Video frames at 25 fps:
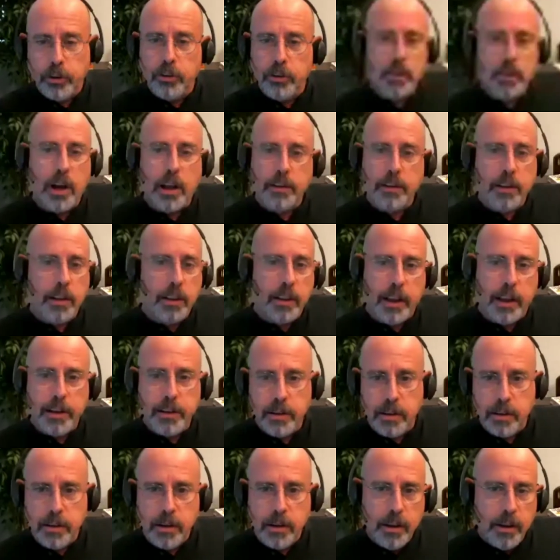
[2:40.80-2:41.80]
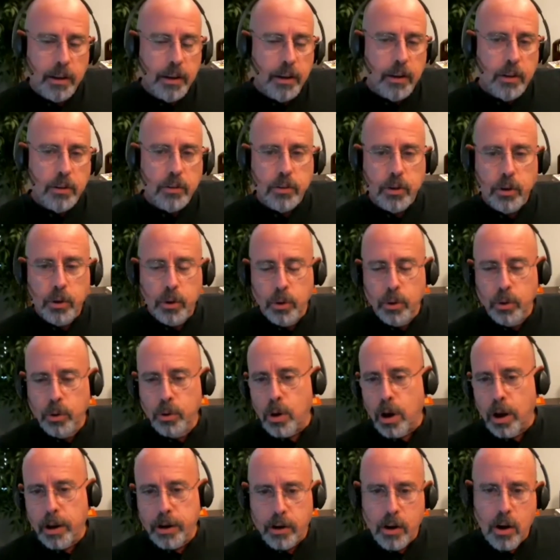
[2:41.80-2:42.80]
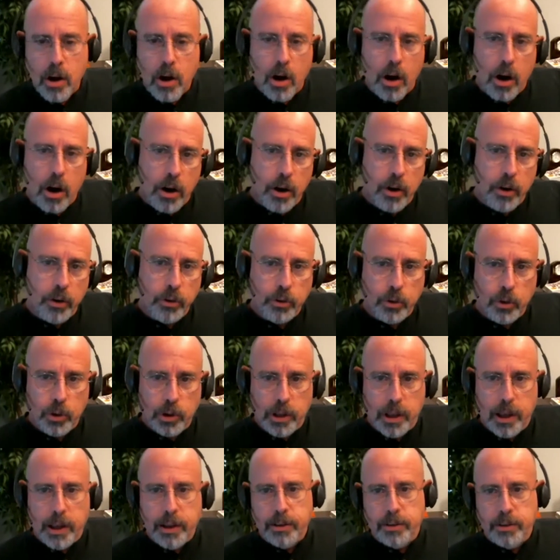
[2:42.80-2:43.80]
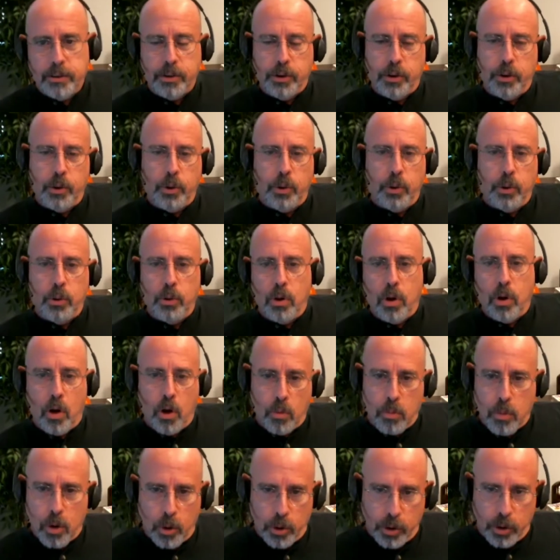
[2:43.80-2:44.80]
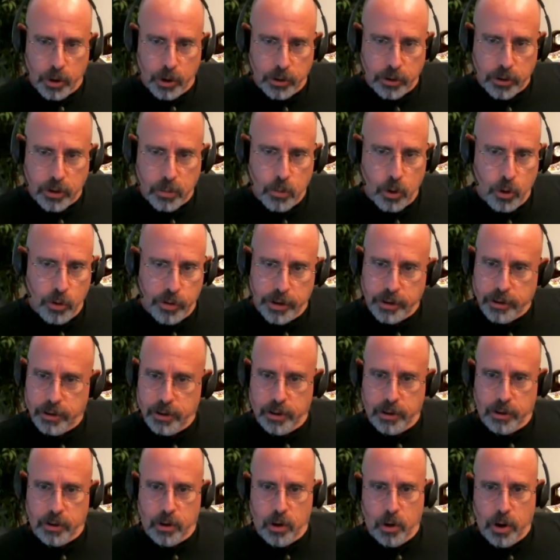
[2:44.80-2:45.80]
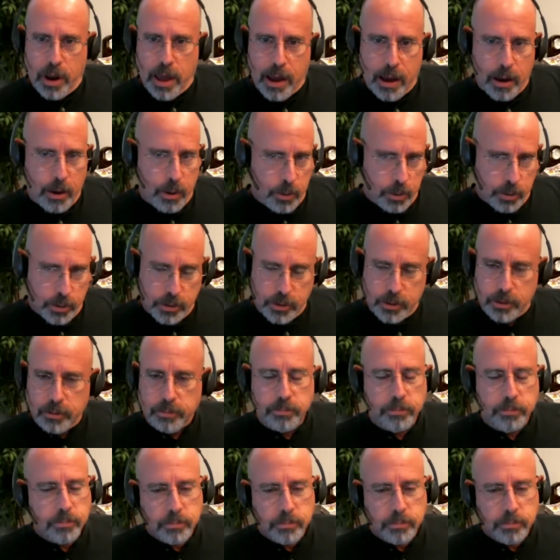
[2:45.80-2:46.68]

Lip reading: not to lend on cars or lend to homeowners to move into their own house.